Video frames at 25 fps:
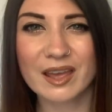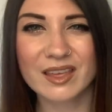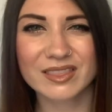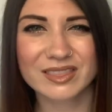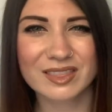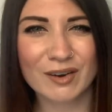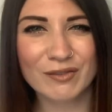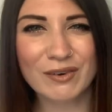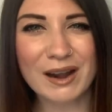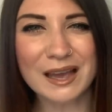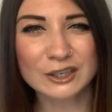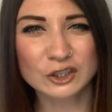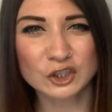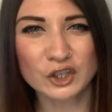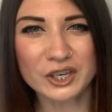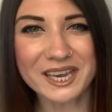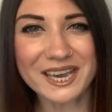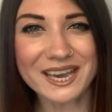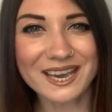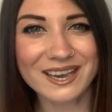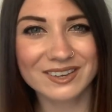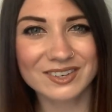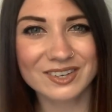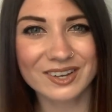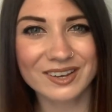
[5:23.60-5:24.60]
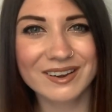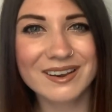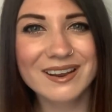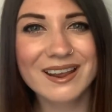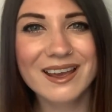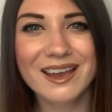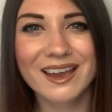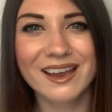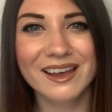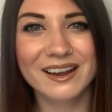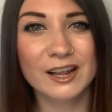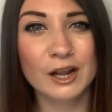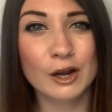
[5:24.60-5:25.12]
They're actually hidden
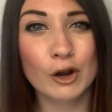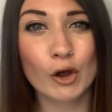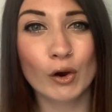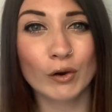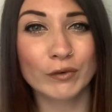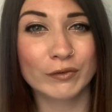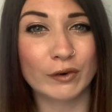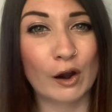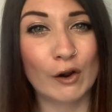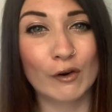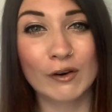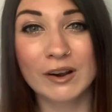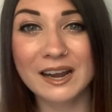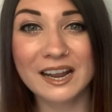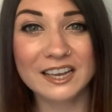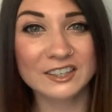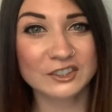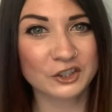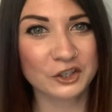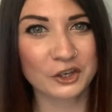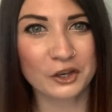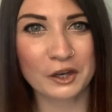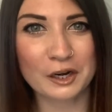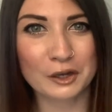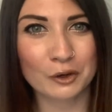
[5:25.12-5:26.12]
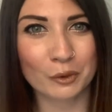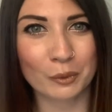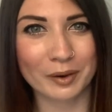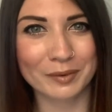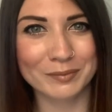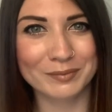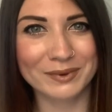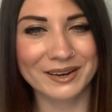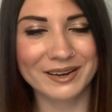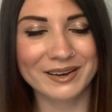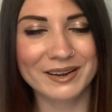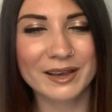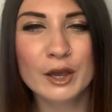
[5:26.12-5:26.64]
in a lot of our electrical
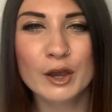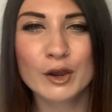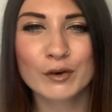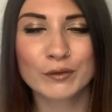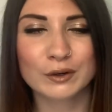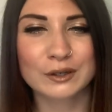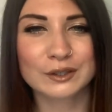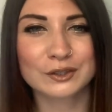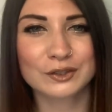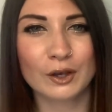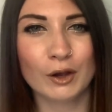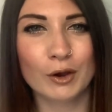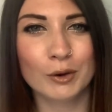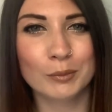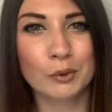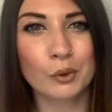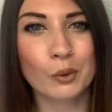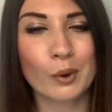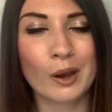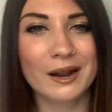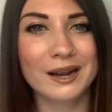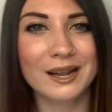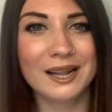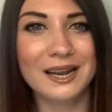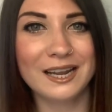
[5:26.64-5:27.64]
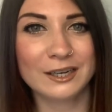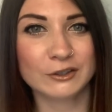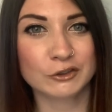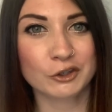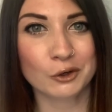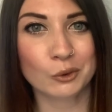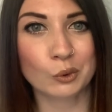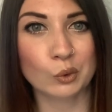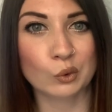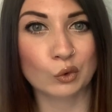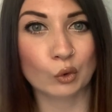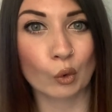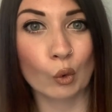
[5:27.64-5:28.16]
equipment. For example, an
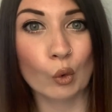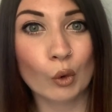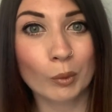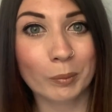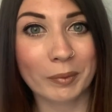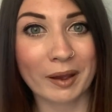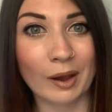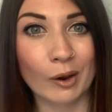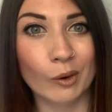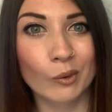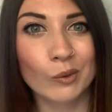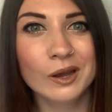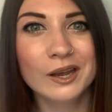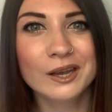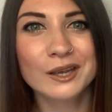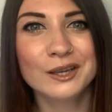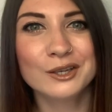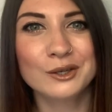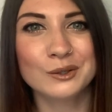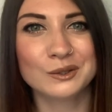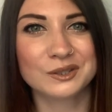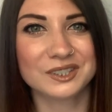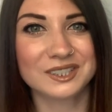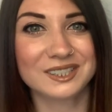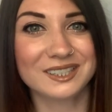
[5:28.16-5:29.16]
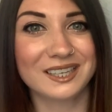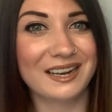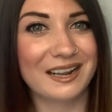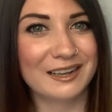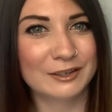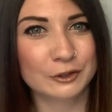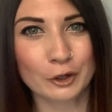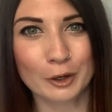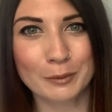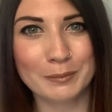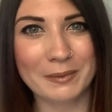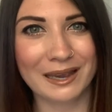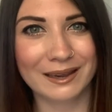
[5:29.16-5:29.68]
electrical doorbell uses
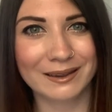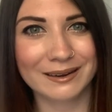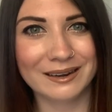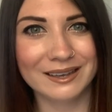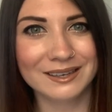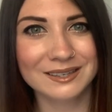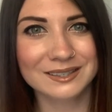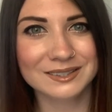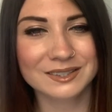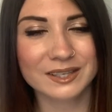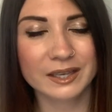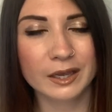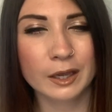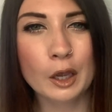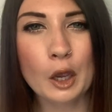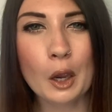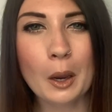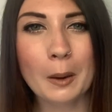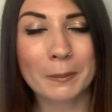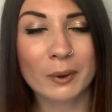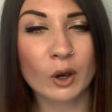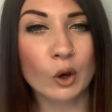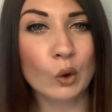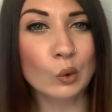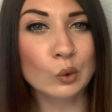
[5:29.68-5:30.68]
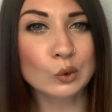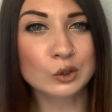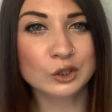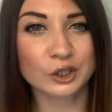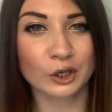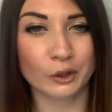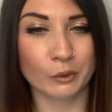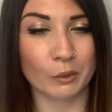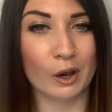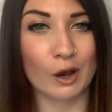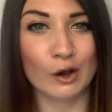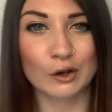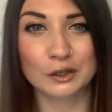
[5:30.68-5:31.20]
electromagnets, but
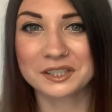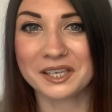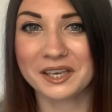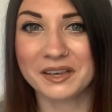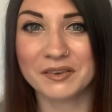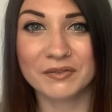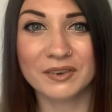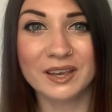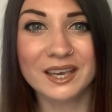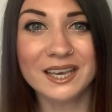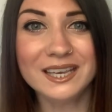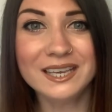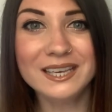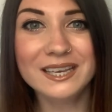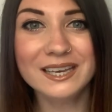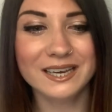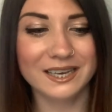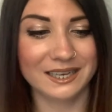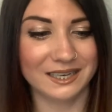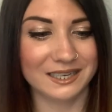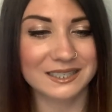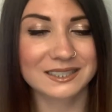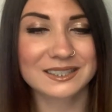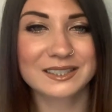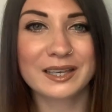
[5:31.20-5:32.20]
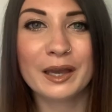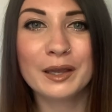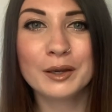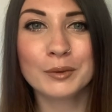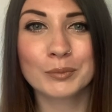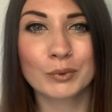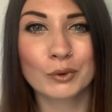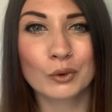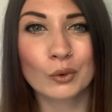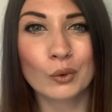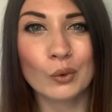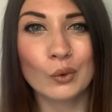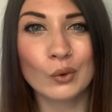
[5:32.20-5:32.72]
also our TV, tape
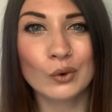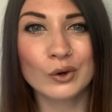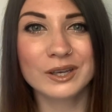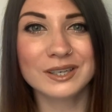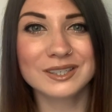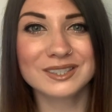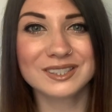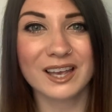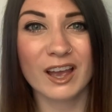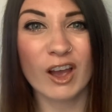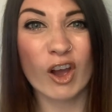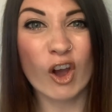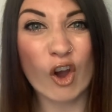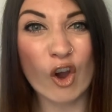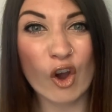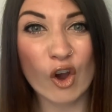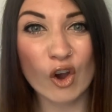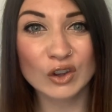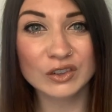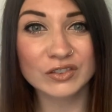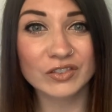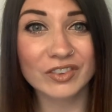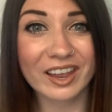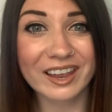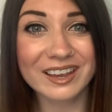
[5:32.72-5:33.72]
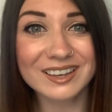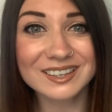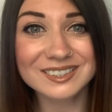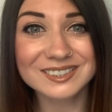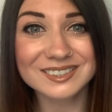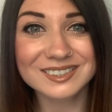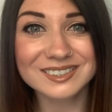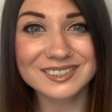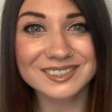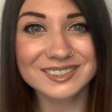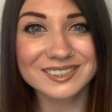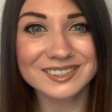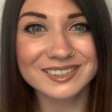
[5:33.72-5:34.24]
recorders, hard
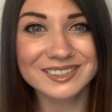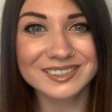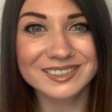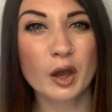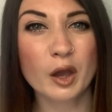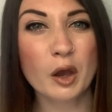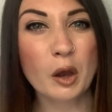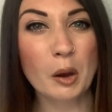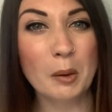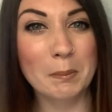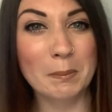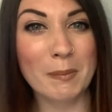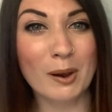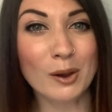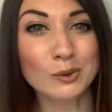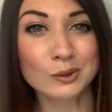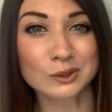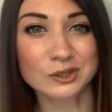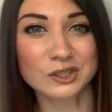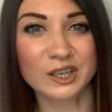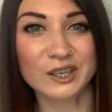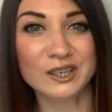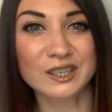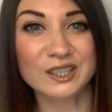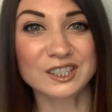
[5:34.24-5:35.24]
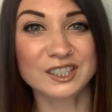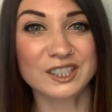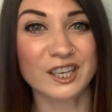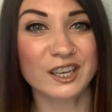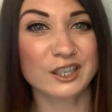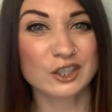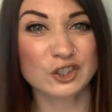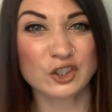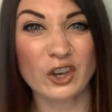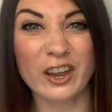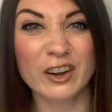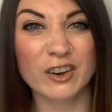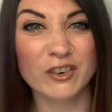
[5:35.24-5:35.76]
disks, motors,
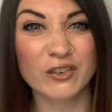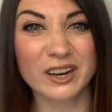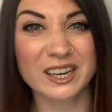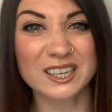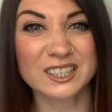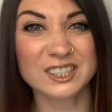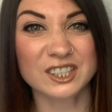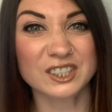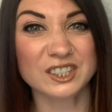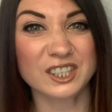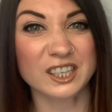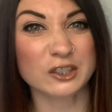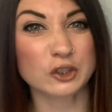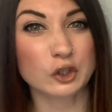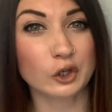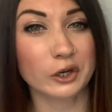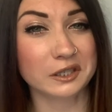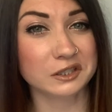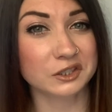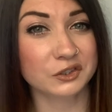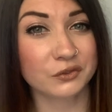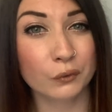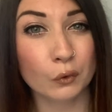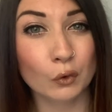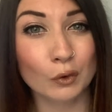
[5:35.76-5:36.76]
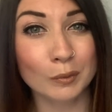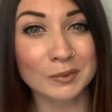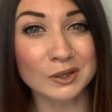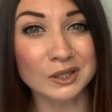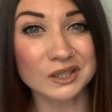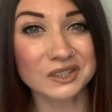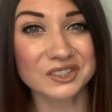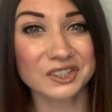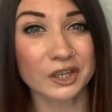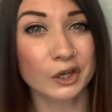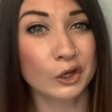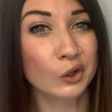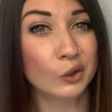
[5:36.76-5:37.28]
generators and
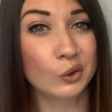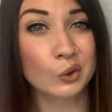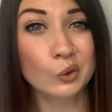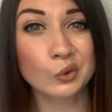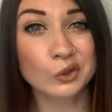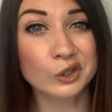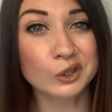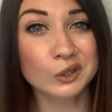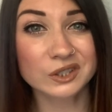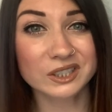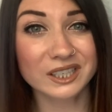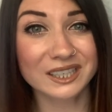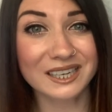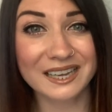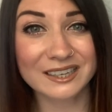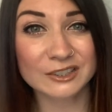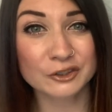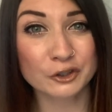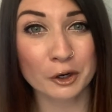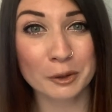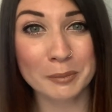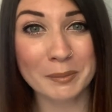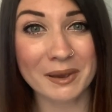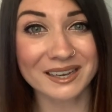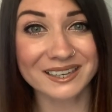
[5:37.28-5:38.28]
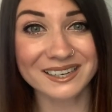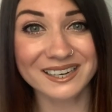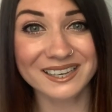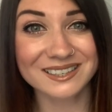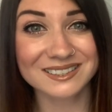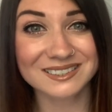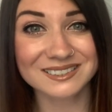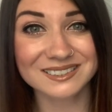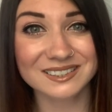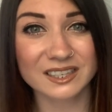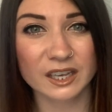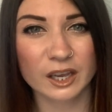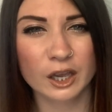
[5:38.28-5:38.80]
transformers all use
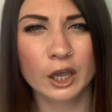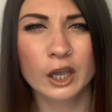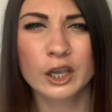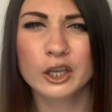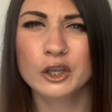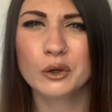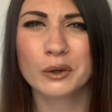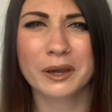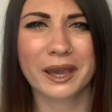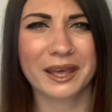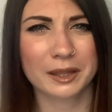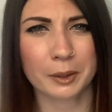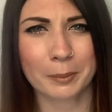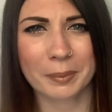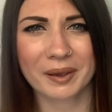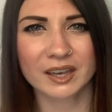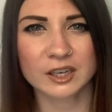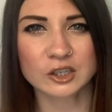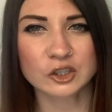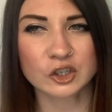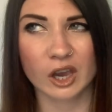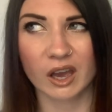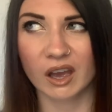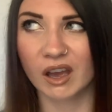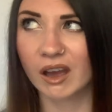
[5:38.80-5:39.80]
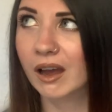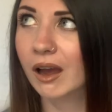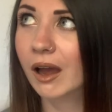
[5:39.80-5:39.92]
electromagnets. You get the picture.